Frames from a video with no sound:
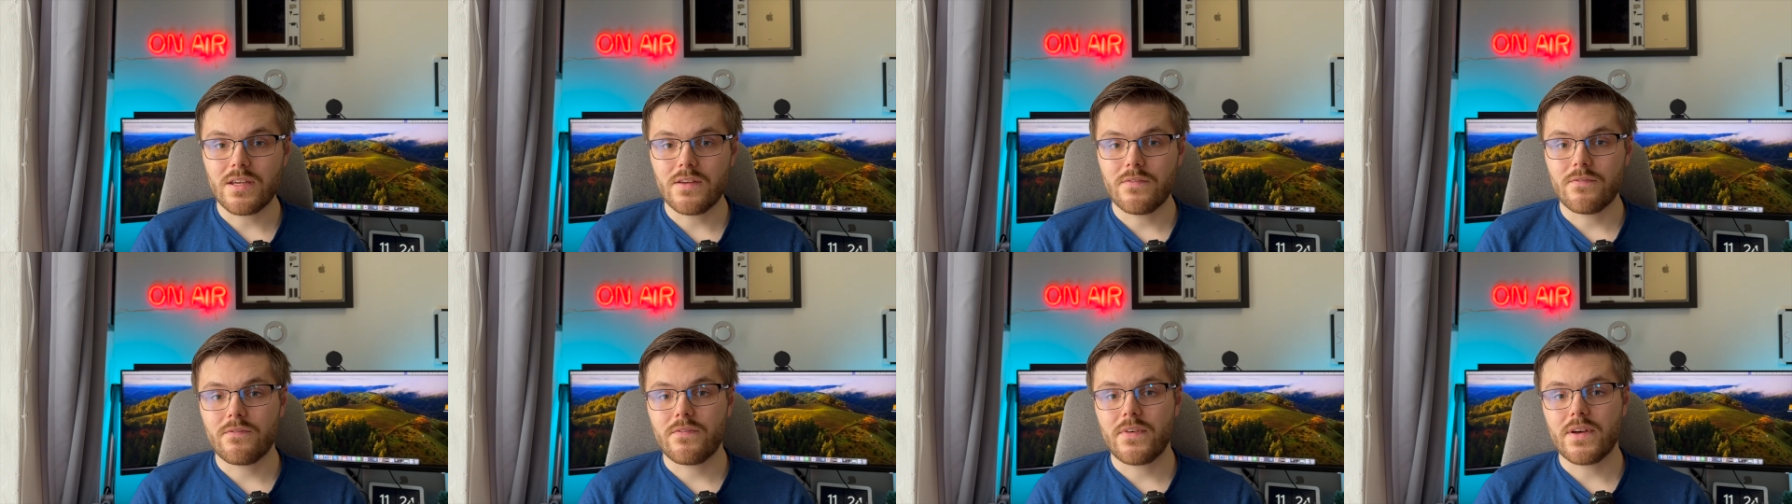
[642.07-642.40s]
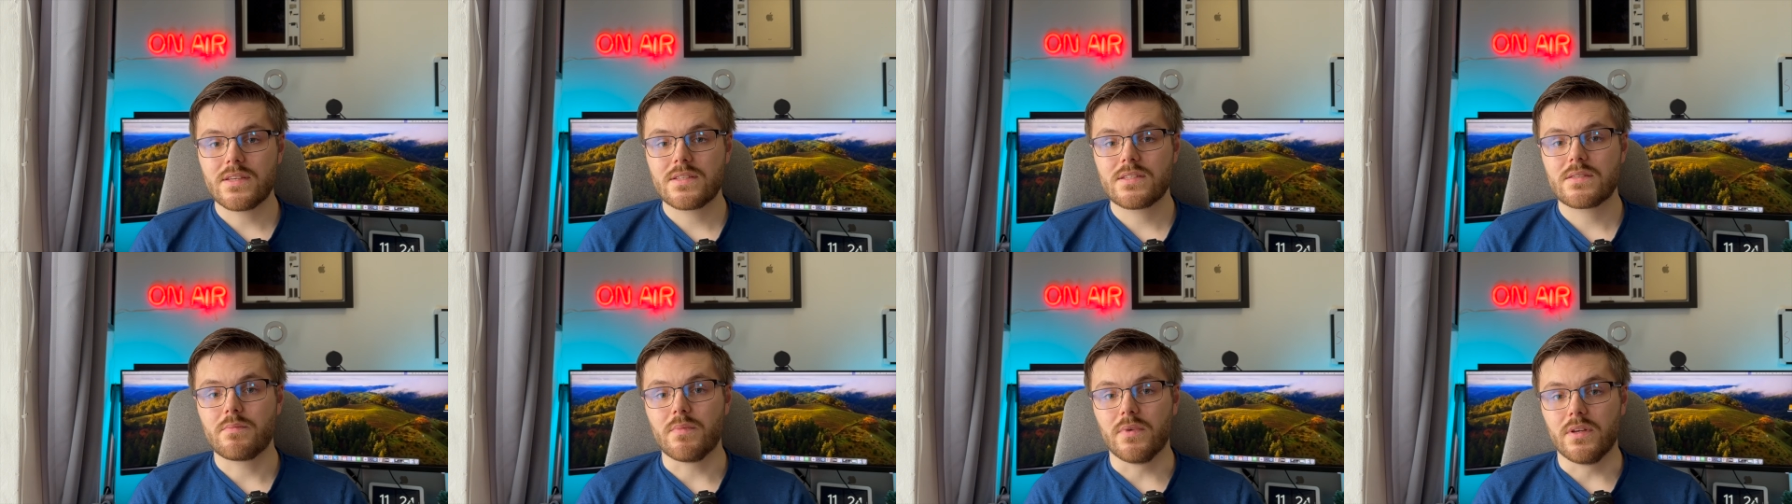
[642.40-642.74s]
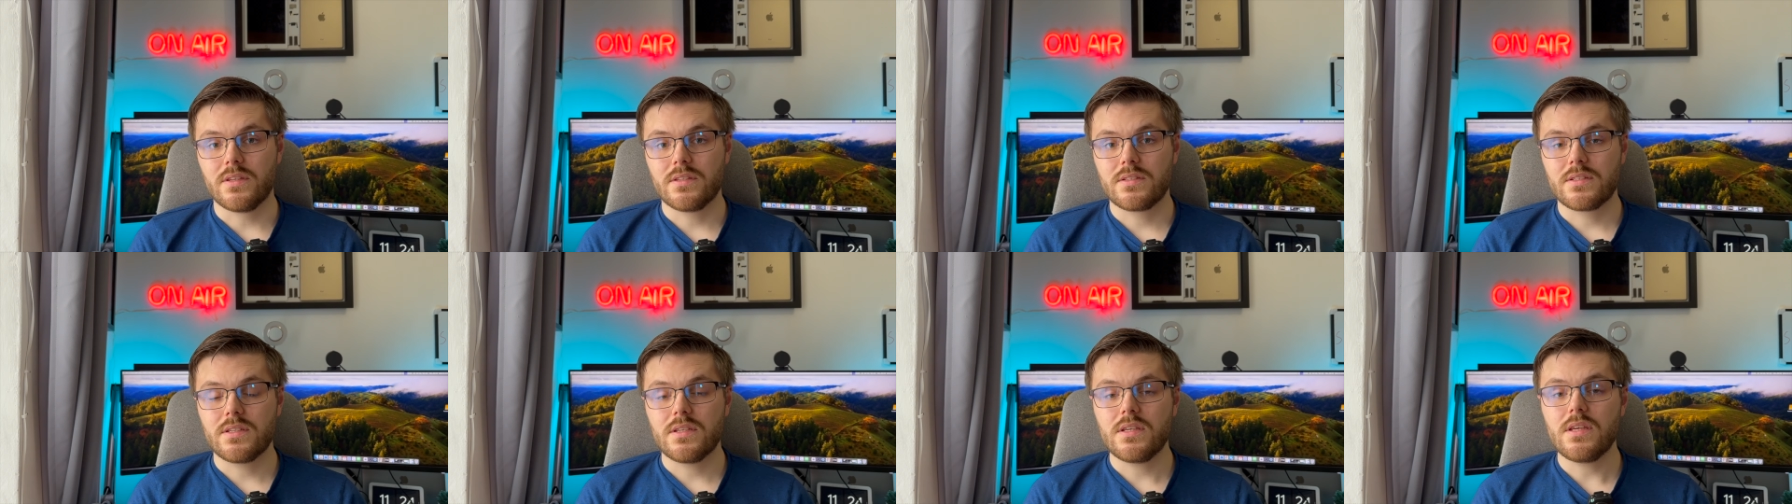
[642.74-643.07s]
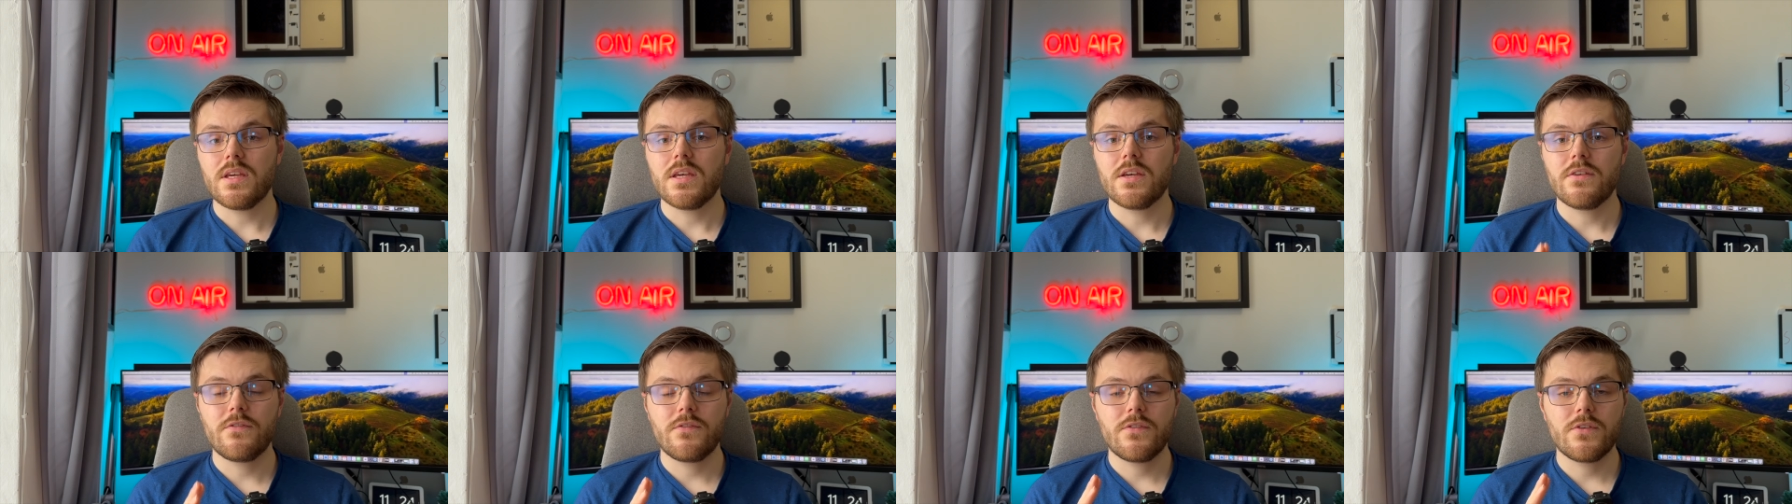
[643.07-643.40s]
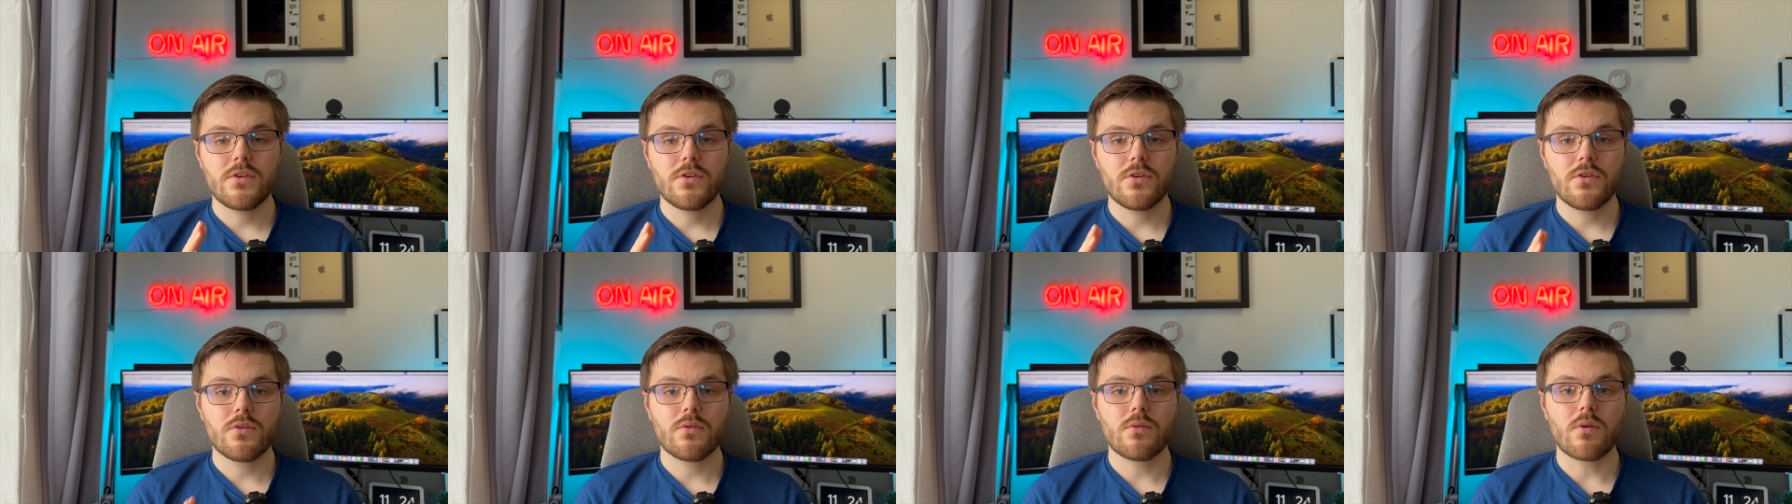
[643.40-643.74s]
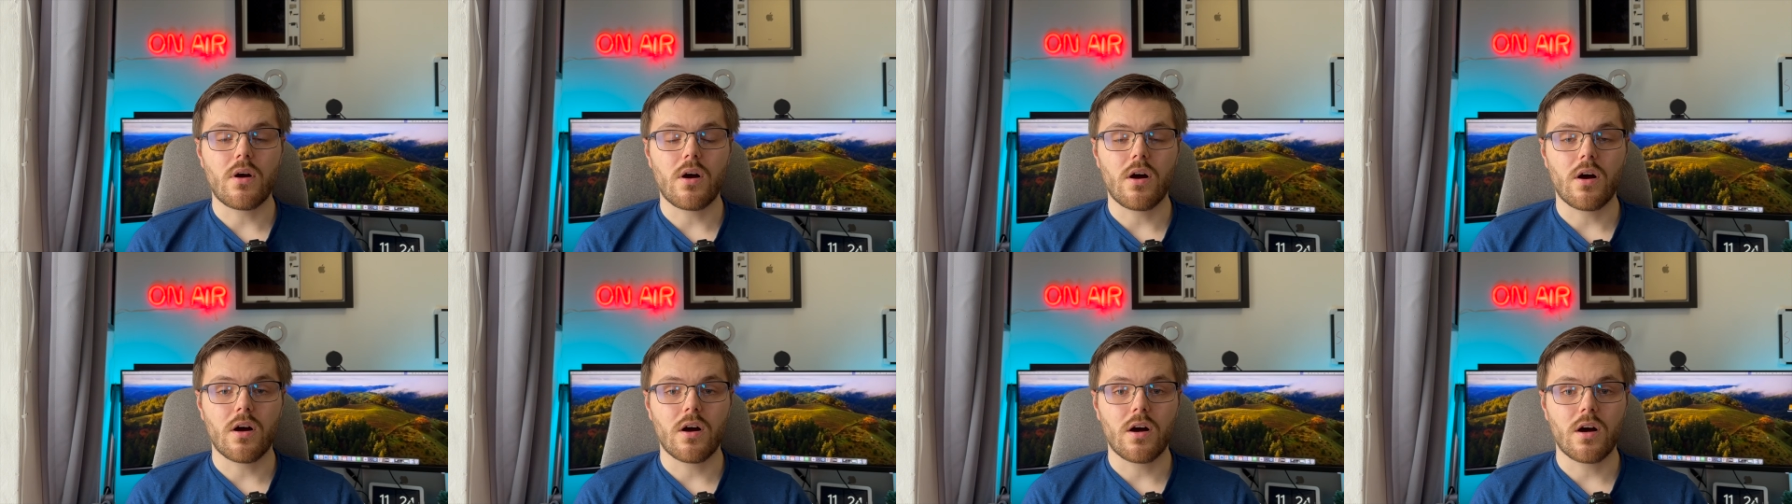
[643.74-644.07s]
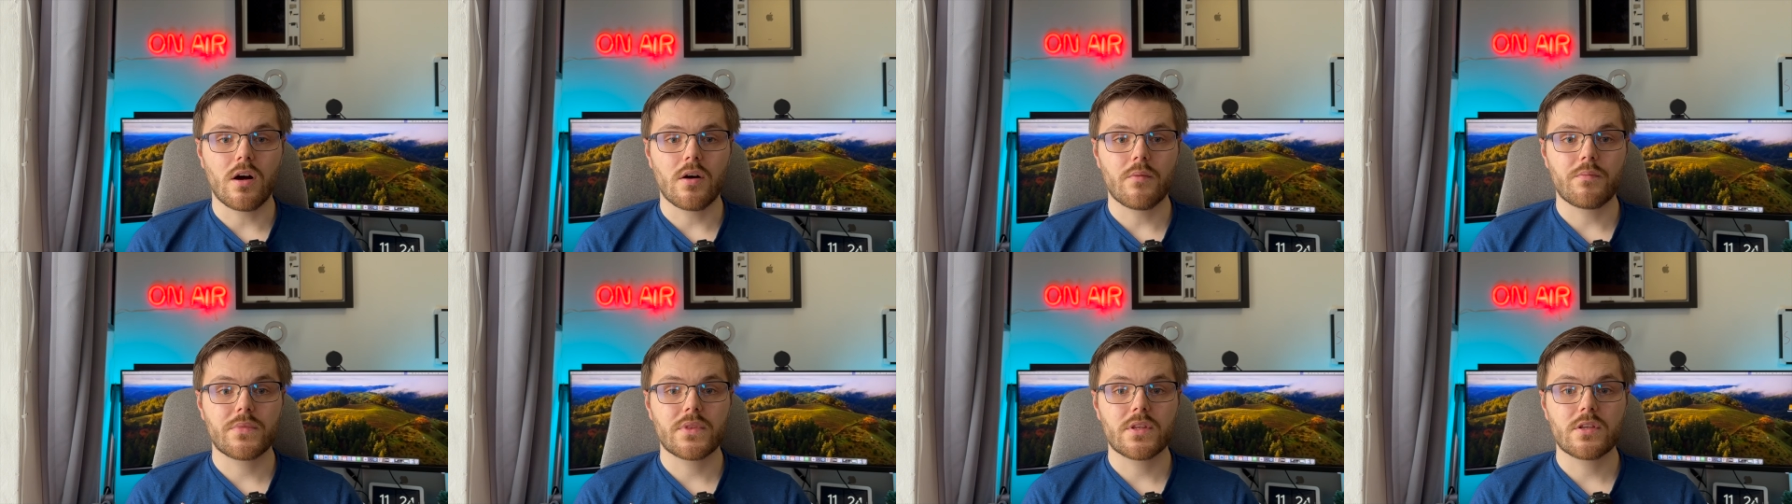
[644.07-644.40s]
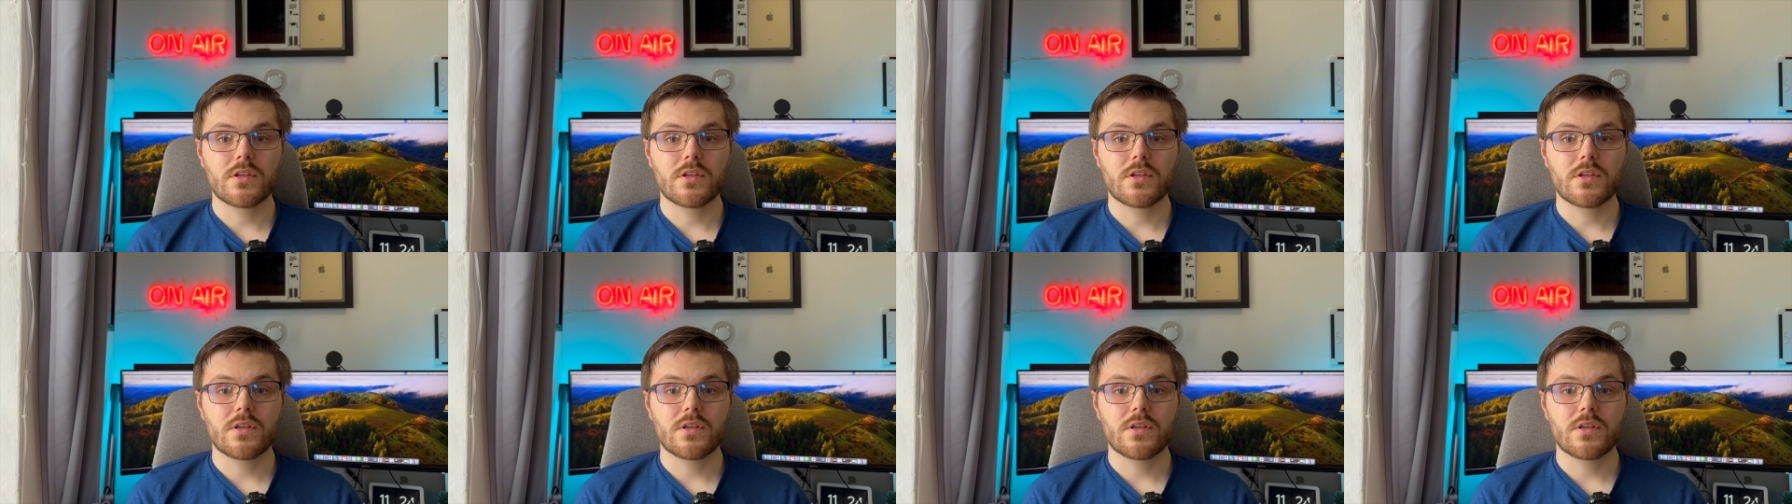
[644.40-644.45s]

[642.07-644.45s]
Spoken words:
investment if you are